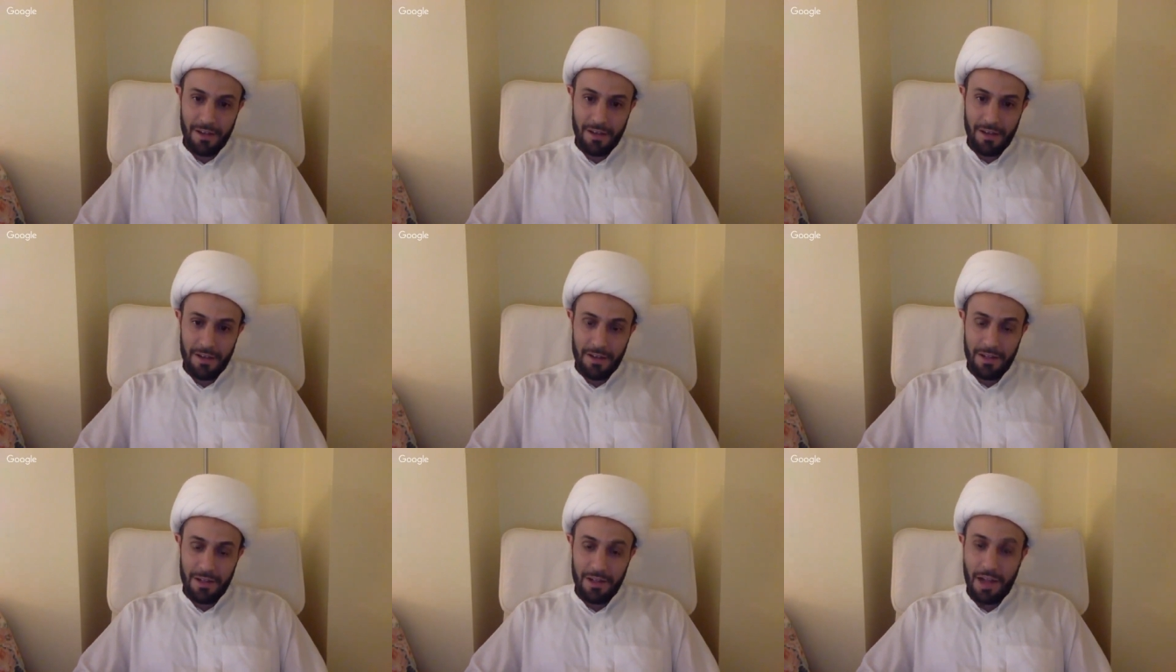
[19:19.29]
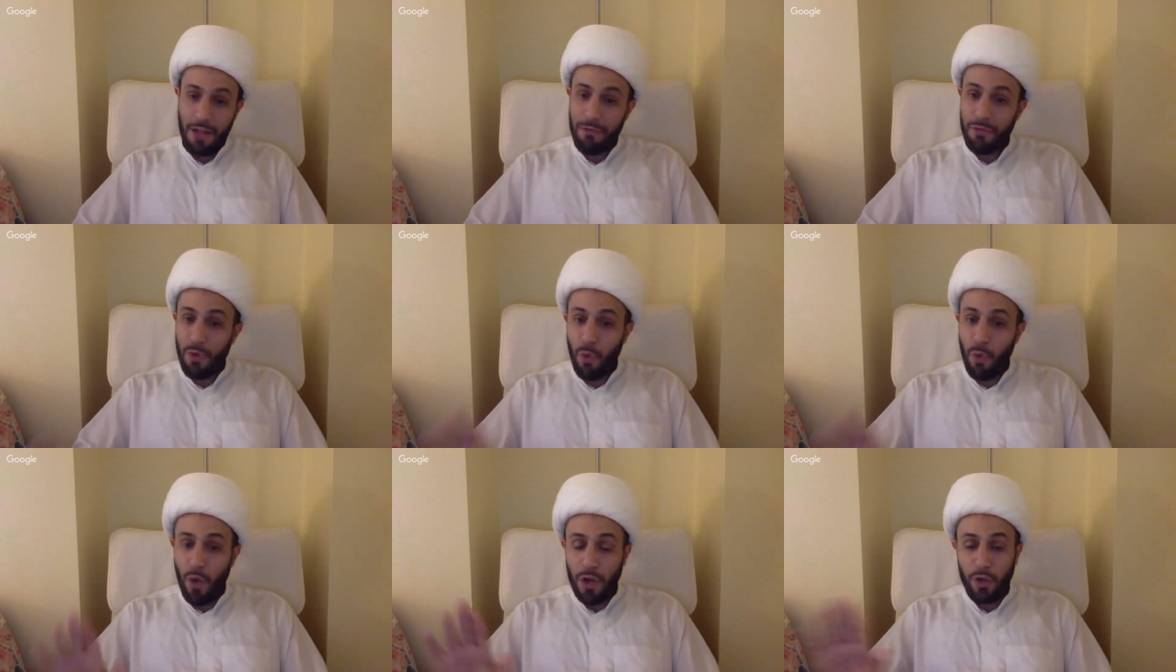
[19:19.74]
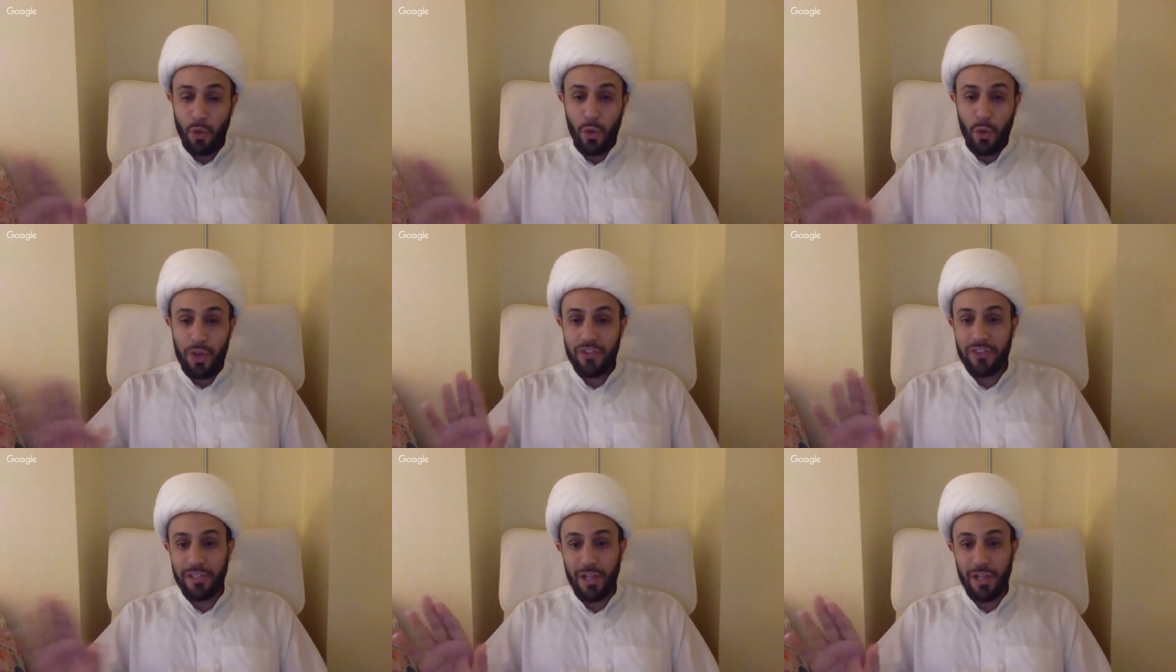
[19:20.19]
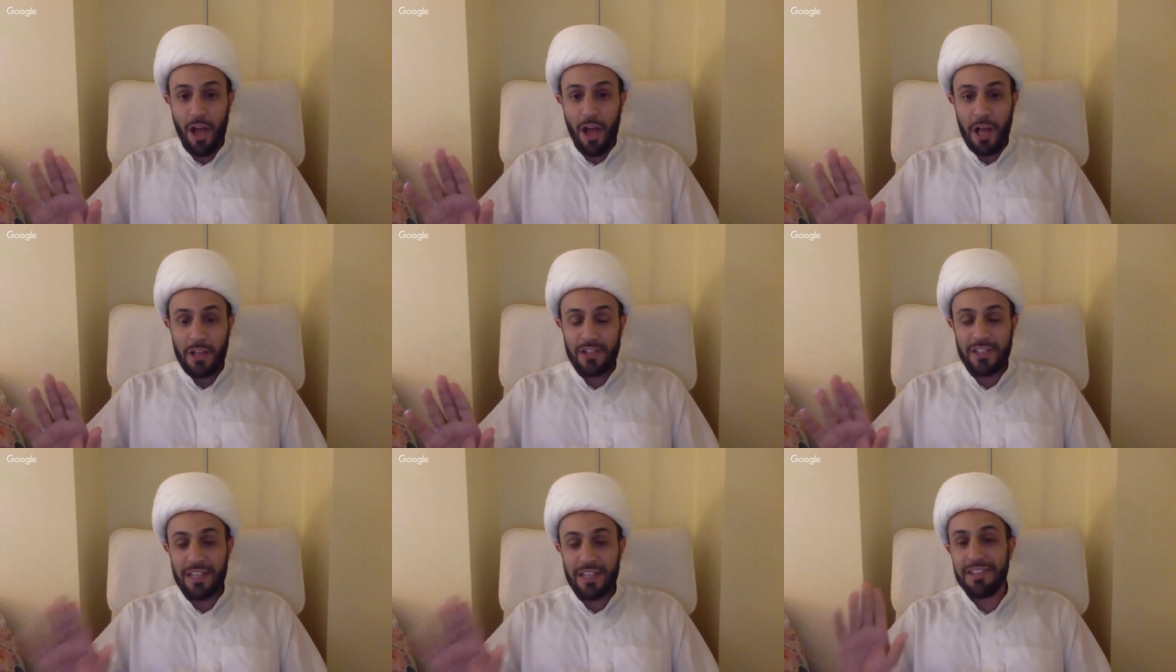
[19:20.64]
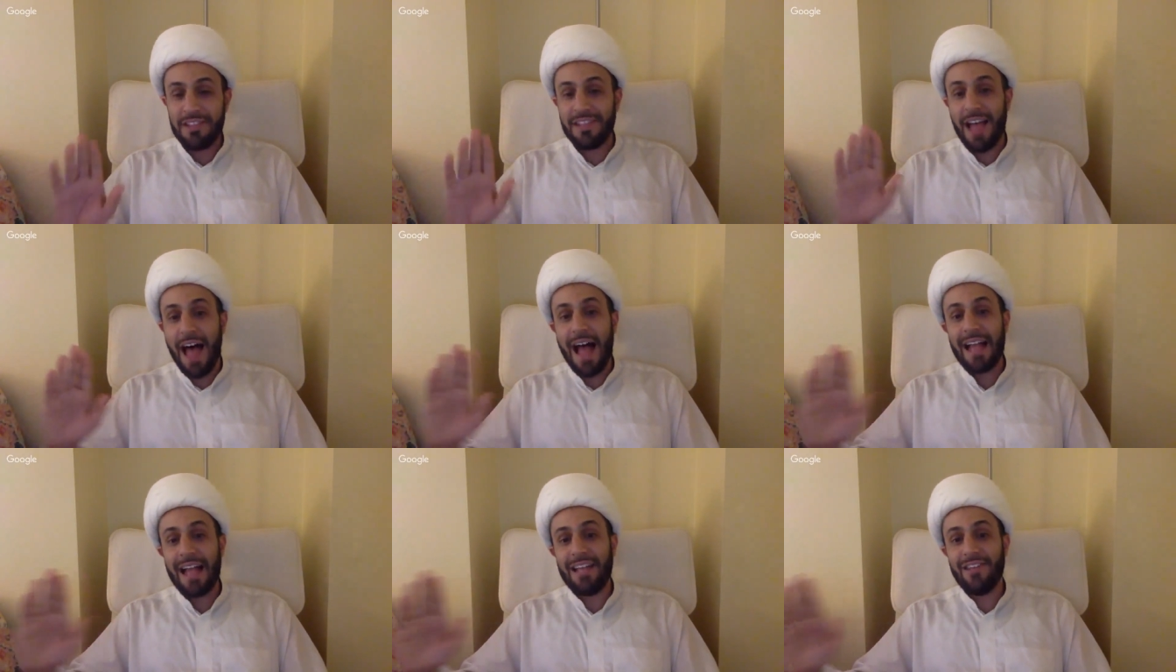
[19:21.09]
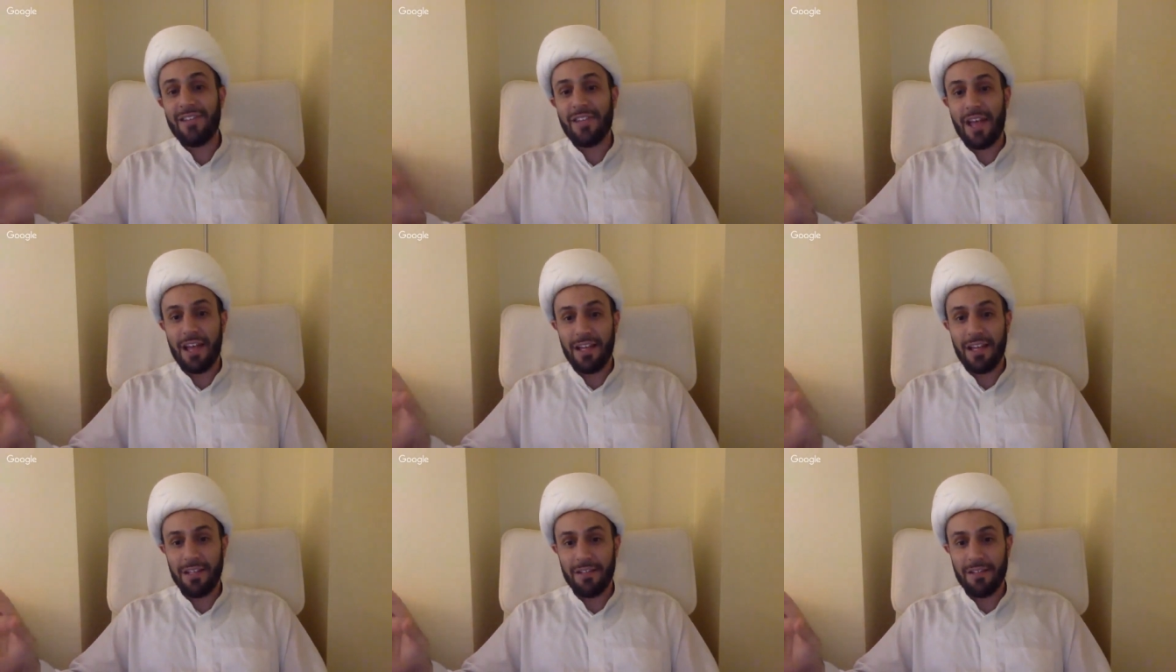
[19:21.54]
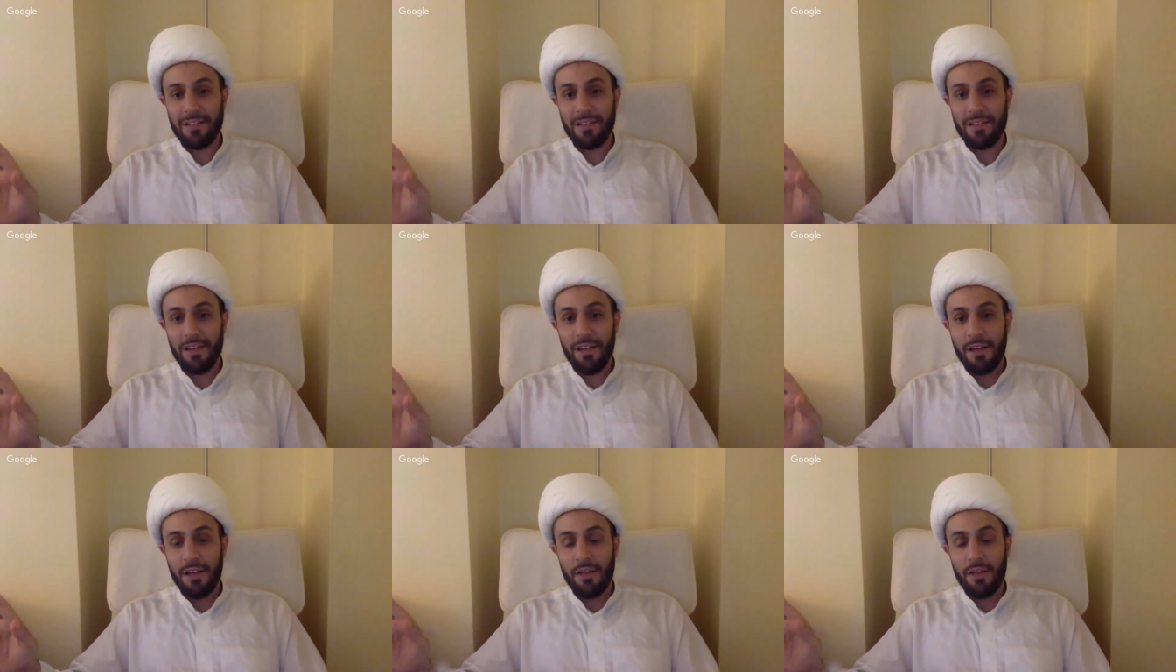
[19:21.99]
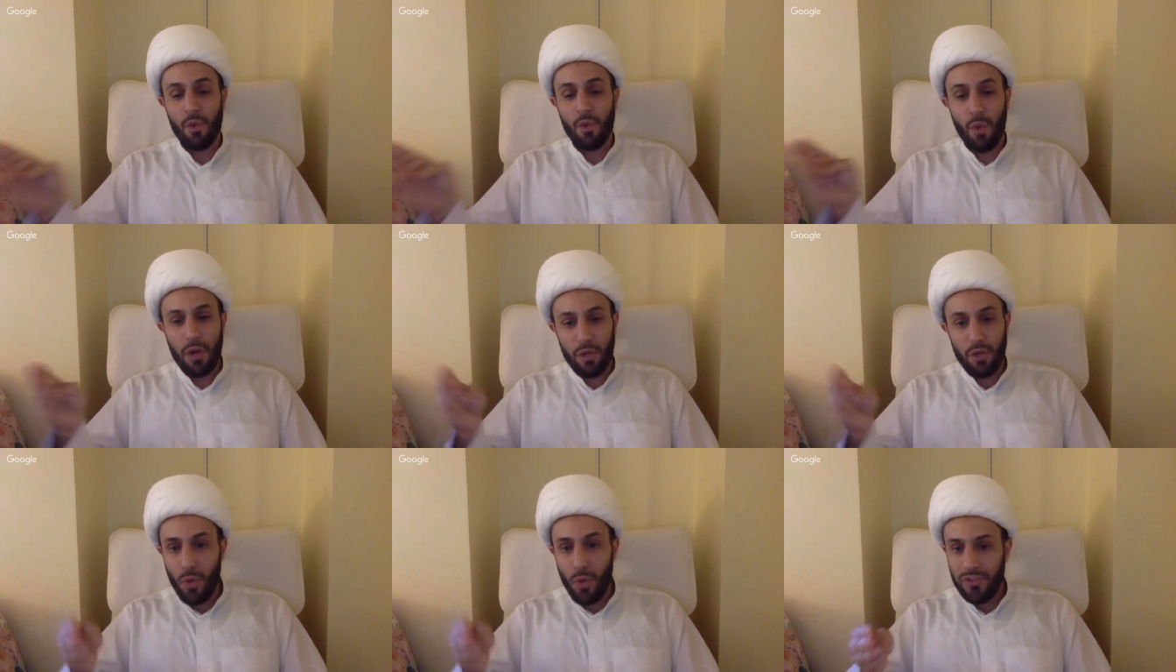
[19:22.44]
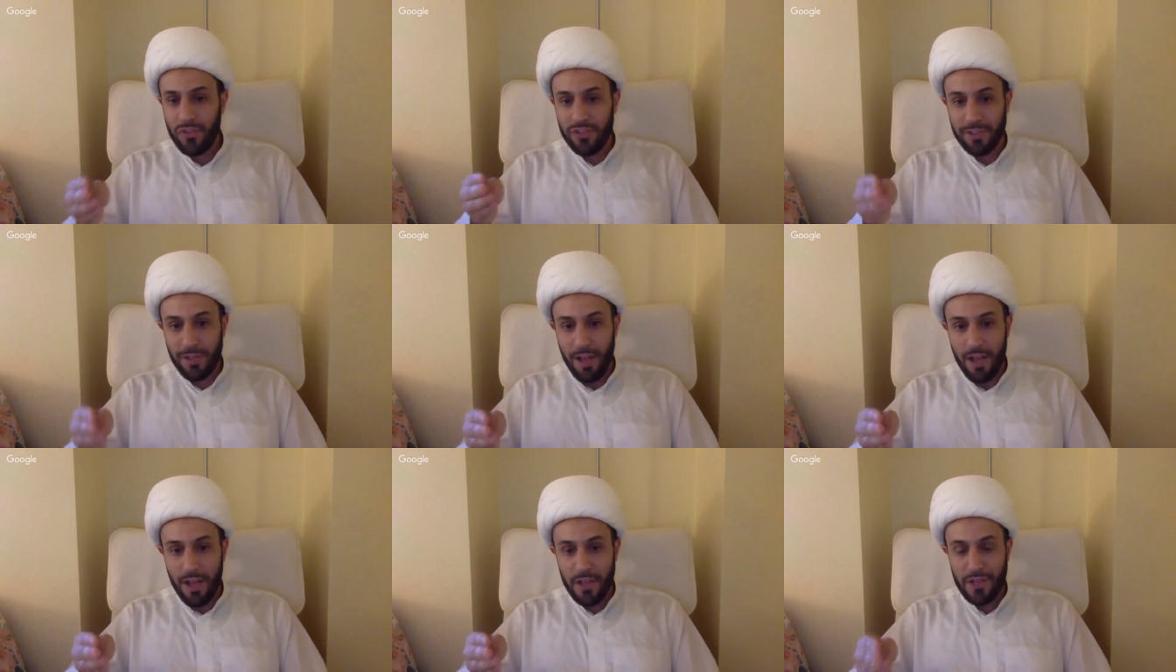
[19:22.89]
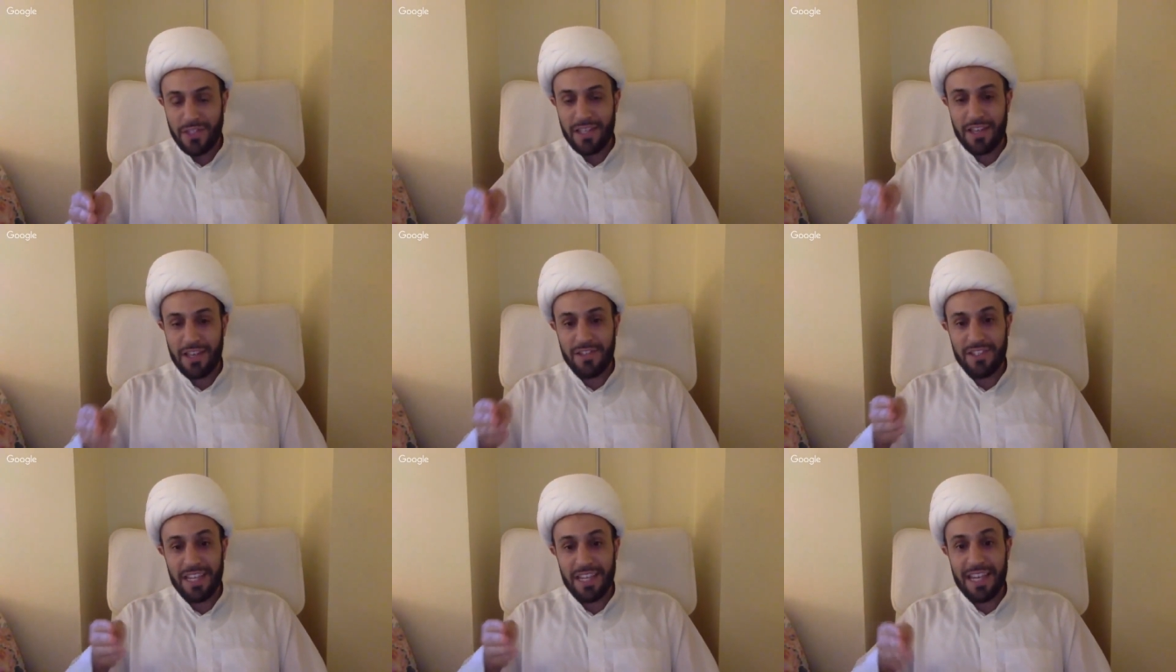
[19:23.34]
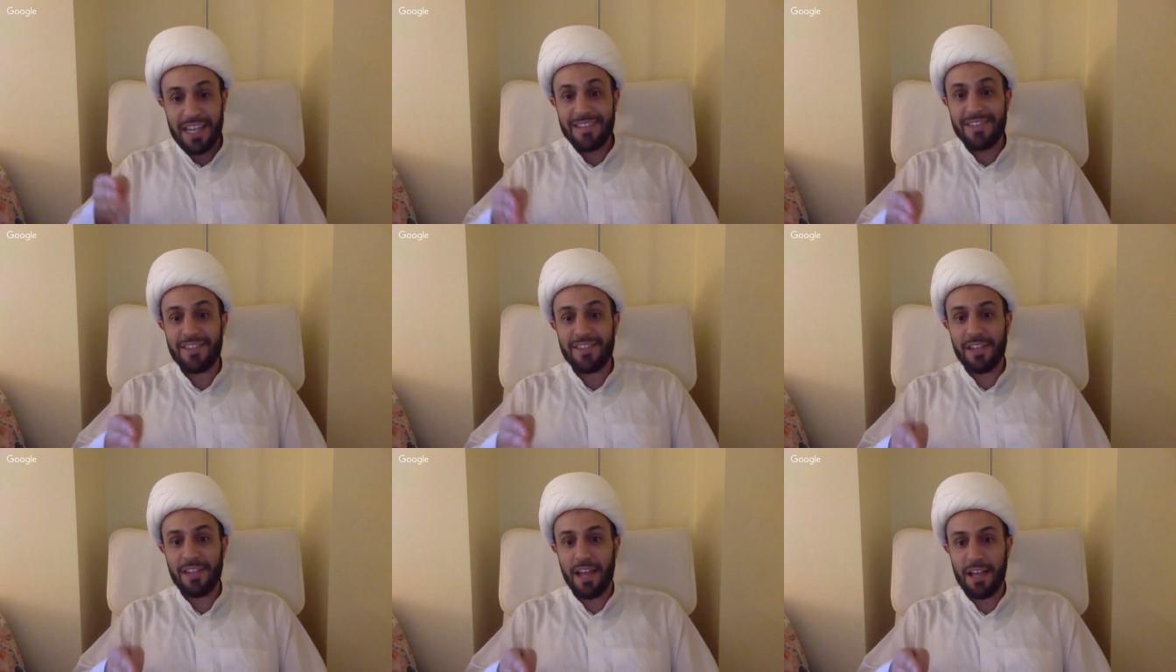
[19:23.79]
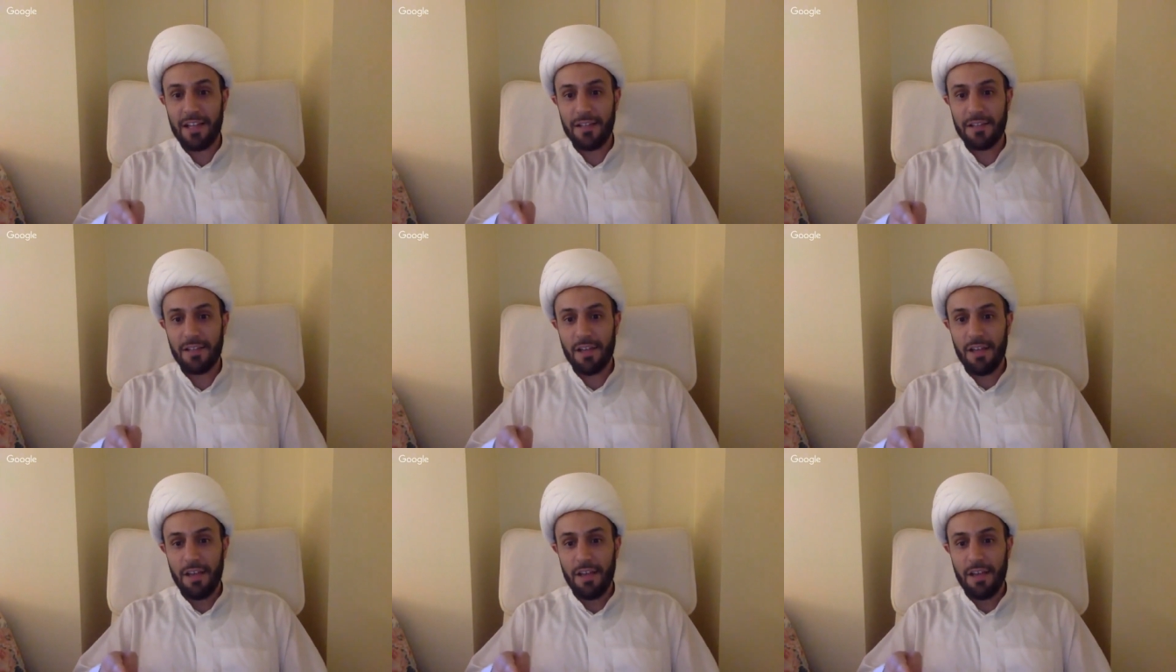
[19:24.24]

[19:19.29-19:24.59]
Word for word: not the one who has lost his eyesight, the one who has lost his insight.